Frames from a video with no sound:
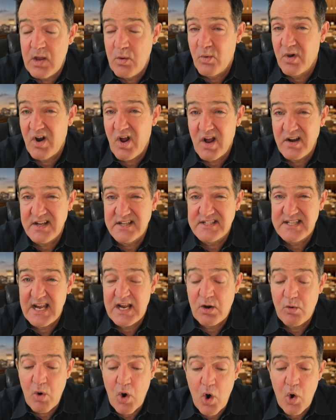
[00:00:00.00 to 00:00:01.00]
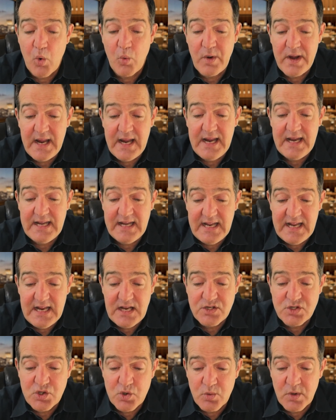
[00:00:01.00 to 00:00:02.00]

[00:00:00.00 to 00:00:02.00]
He went on to say, quote, we need